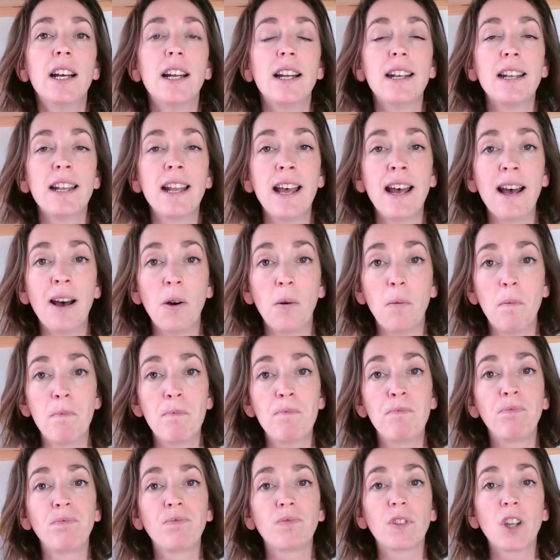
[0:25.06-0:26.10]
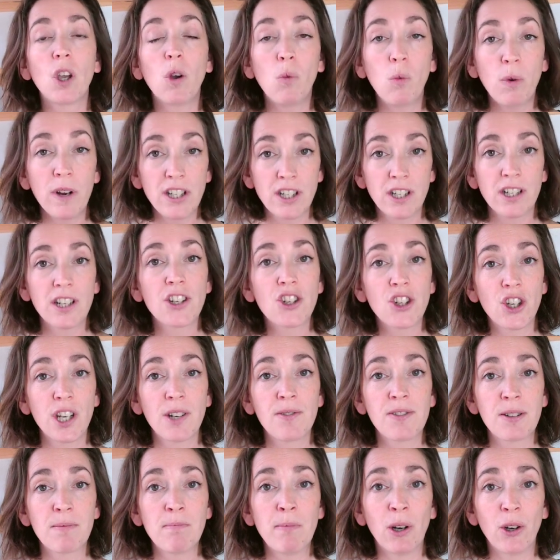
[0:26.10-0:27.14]
Now, we did
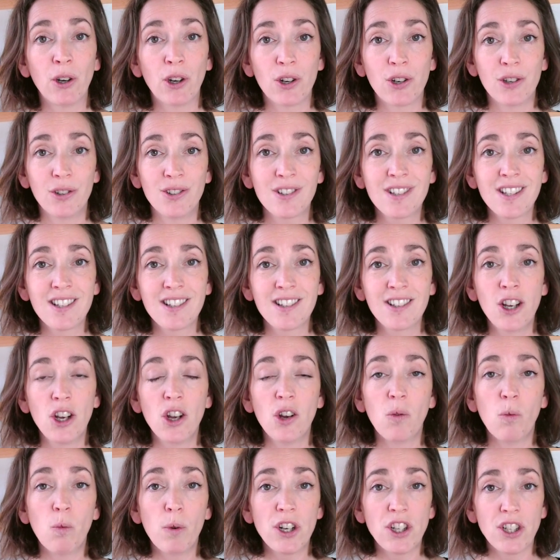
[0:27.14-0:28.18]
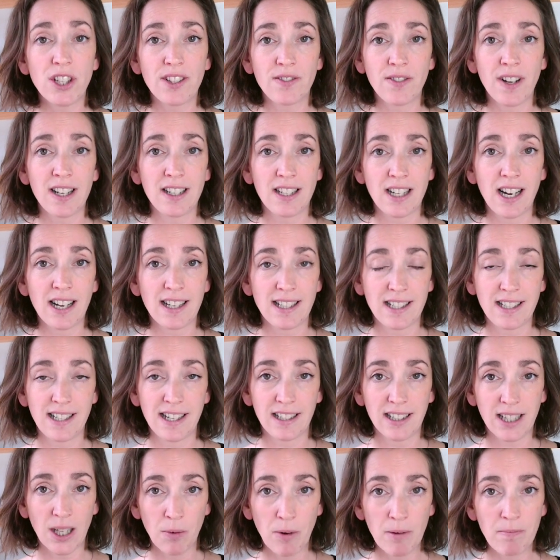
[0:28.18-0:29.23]
achieve some miracles, which is
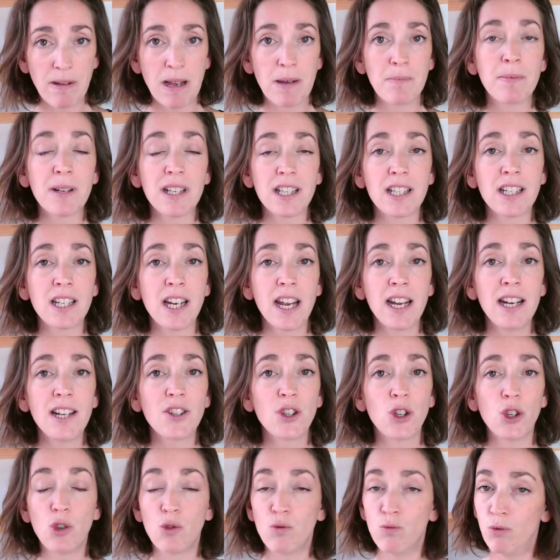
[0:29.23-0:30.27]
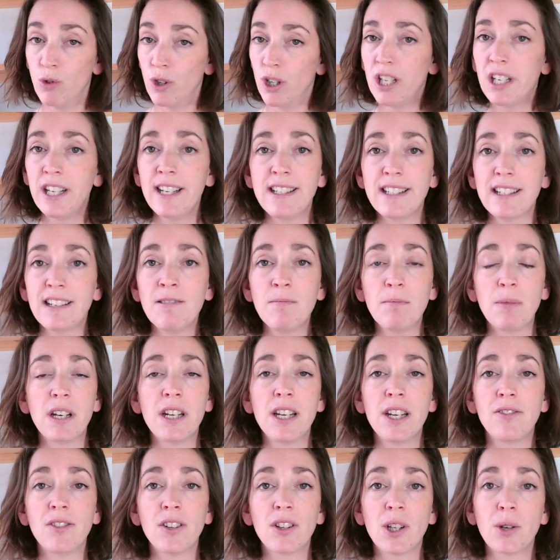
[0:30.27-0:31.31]
fantastic. There were member states who really didn't
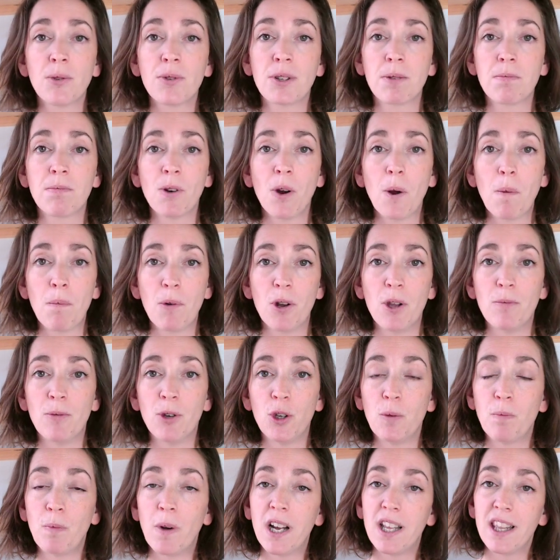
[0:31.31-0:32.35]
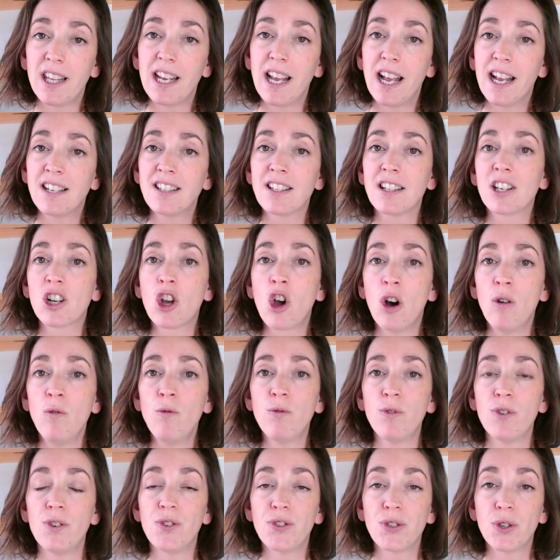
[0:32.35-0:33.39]
believe that there was a problem, who by the end of the
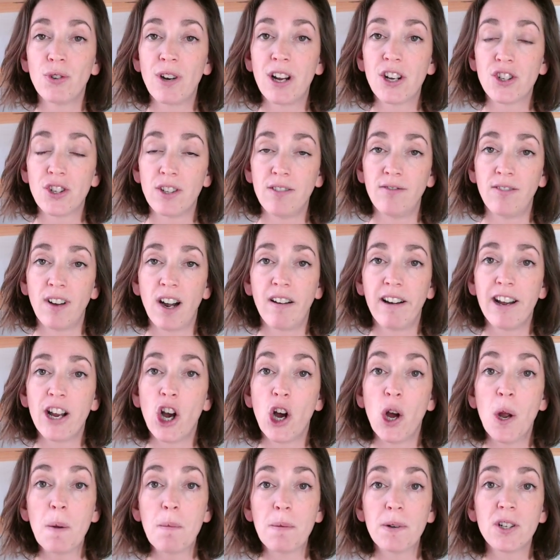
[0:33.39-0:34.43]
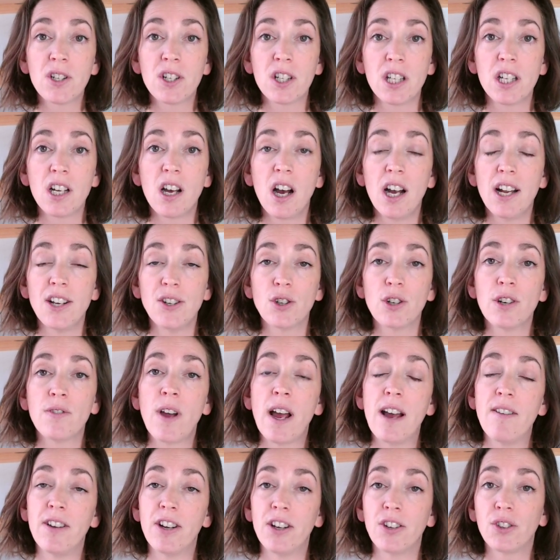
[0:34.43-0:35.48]
conference are actually very open to the idea of
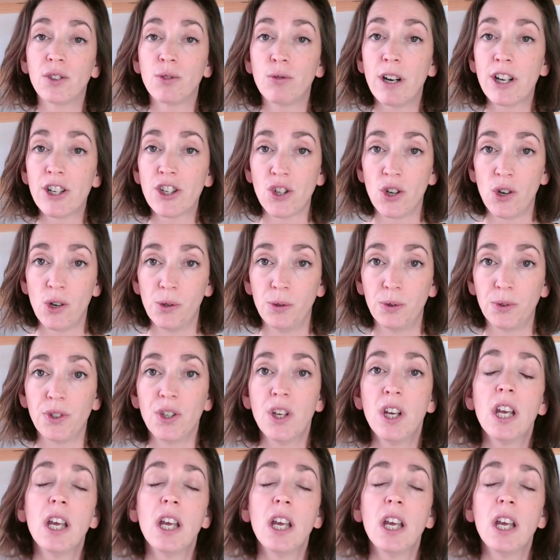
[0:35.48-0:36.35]
having a threshold.